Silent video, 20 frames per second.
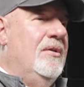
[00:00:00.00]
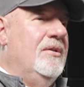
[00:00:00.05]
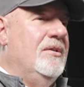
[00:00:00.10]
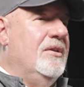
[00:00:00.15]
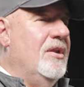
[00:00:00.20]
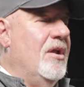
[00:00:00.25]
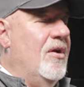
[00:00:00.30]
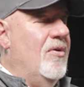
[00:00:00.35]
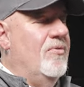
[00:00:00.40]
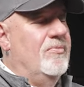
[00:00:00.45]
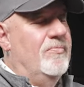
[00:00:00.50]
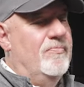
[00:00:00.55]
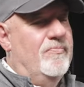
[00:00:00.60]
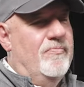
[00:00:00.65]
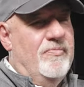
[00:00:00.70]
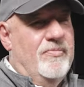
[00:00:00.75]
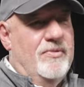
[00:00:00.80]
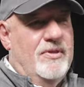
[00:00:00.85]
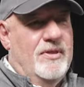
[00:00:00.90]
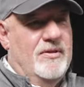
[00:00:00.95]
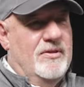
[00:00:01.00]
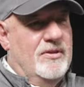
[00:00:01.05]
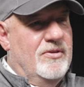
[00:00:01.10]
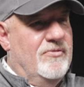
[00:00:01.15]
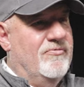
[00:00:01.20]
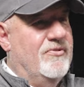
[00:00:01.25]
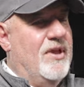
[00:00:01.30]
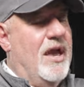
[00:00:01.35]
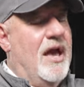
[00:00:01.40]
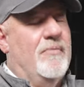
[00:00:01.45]
you know,
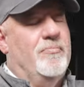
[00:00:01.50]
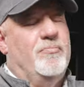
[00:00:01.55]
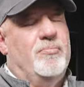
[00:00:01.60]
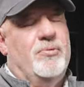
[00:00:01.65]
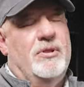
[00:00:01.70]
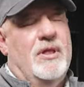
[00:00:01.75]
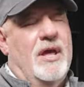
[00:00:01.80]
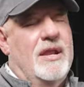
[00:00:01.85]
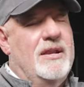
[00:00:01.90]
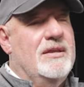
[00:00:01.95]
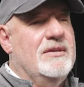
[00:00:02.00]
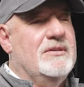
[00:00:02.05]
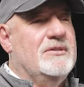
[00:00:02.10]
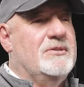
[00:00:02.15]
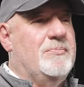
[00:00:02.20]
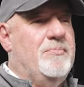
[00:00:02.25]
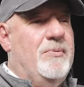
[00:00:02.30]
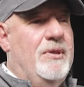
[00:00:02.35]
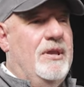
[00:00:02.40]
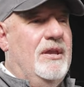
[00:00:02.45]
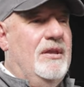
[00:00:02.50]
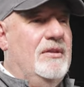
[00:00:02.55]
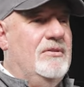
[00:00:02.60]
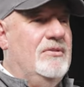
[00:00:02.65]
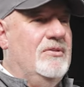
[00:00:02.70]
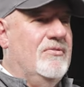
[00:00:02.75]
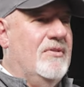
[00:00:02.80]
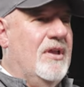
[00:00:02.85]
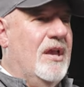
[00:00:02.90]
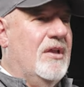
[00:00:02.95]
you've got plenty of speed,
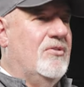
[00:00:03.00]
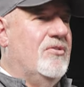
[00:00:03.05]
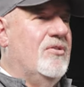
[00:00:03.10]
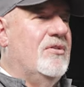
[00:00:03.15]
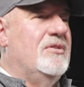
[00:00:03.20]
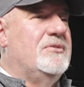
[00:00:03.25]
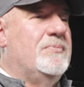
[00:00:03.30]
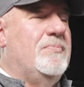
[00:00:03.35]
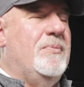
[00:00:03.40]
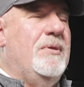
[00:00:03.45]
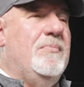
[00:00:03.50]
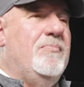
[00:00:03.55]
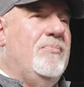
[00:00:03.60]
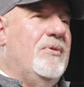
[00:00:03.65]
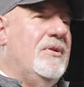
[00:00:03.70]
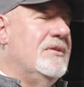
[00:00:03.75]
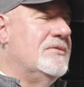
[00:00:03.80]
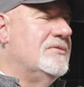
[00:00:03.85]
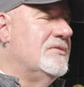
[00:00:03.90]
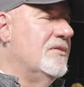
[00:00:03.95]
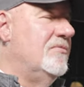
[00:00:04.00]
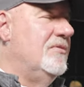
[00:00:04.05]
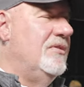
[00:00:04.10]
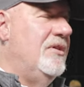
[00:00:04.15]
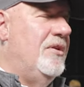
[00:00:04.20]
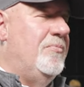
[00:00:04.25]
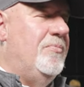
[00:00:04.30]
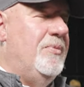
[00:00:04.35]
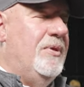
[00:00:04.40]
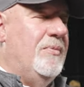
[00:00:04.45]
you've got good speed, but it's a
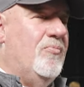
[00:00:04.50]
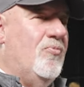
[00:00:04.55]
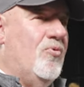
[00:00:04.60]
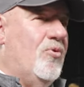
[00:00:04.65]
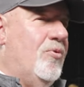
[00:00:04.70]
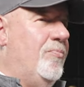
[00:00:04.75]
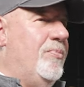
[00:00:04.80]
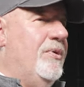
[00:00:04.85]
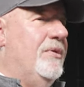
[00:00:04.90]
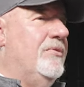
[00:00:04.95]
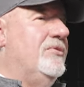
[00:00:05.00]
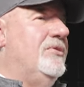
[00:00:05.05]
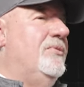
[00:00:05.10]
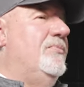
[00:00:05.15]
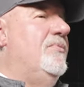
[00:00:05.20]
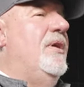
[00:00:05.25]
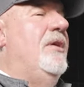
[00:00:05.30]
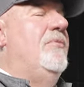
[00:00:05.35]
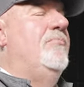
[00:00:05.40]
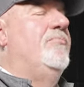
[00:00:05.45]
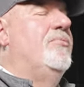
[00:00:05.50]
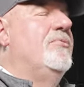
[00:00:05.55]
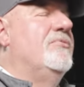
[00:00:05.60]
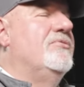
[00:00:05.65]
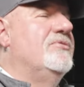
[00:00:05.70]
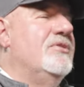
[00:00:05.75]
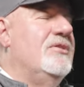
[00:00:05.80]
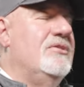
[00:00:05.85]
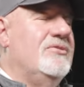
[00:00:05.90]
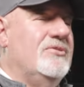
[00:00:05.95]
little bit more built around
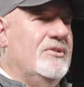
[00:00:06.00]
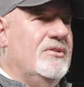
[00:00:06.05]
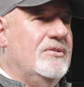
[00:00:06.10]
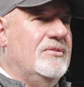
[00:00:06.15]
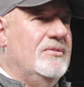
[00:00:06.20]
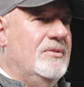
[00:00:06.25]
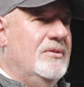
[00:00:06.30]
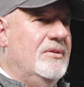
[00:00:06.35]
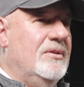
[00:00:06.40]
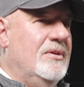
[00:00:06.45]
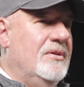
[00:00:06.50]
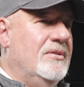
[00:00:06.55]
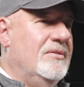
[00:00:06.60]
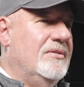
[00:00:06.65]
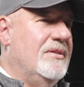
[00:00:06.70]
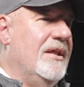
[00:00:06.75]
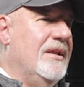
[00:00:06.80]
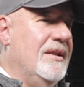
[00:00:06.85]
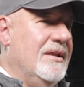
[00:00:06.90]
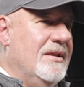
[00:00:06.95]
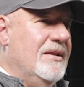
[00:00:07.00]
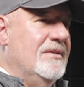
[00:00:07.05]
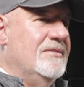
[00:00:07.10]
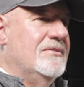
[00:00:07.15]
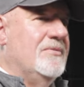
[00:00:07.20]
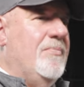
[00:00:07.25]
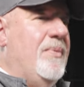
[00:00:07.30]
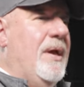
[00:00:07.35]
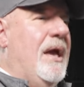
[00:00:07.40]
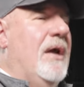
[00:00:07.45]
precision right. than it
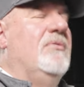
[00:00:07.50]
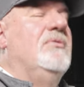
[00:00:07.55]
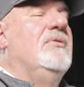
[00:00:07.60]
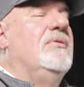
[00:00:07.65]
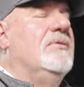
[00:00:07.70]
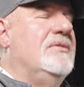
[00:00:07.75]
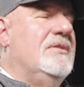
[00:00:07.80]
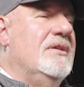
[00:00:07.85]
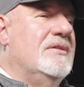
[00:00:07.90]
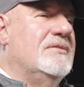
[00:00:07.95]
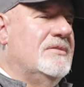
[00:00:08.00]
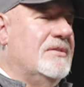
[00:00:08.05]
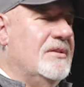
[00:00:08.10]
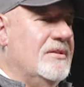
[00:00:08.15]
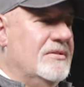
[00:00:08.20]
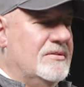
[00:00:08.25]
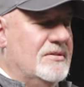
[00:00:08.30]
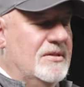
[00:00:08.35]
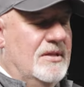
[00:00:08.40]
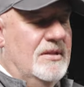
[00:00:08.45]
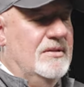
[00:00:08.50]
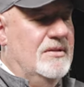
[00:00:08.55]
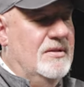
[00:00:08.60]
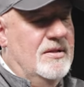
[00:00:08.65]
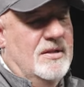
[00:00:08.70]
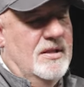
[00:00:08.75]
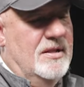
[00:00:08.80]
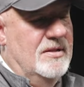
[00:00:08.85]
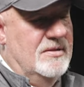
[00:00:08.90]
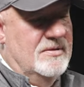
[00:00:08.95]
is about distance. And,
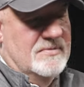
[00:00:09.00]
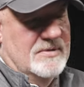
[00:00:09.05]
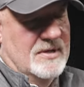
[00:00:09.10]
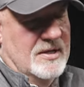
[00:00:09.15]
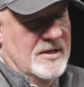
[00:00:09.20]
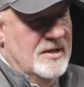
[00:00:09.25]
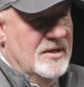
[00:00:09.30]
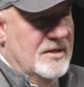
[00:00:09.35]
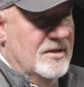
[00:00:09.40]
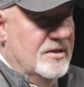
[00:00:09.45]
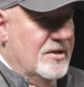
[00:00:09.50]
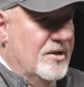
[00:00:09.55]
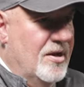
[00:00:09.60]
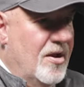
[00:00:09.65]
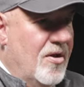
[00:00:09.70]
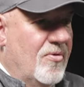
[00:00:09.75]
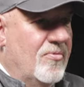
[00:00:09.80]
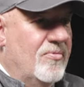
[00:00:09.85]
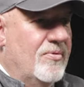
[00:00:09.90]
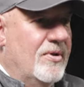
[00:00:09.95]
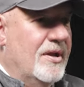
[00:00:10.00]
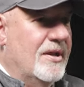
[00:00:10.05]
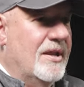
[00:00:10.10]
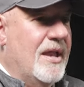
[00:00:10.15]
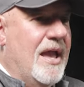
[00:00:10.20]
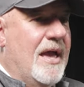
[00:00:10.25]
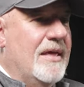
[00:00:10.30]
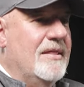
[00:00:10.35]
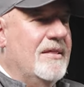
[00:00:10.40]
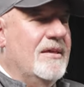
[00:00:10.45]
exactly. And, you know, a
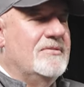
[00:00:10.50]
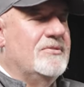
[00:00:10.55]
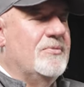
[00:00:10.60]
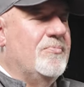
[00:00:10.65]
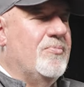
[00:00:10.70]
guy that's a